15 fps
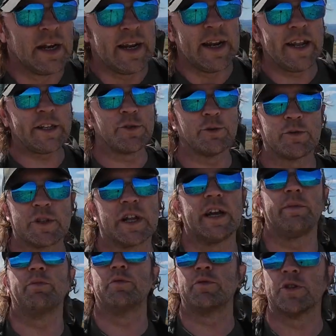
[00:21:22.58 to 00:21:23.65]
little
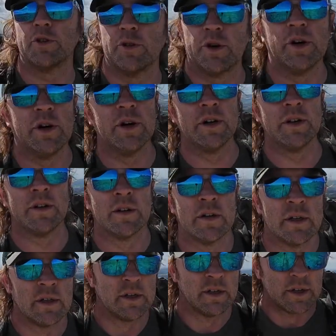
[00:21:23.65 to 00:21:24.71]
staple tour.
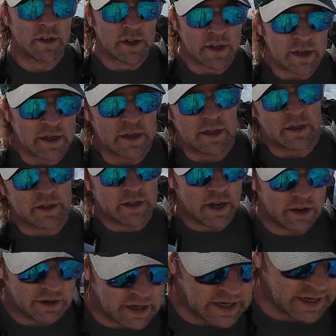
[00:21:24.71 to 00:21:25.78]
So,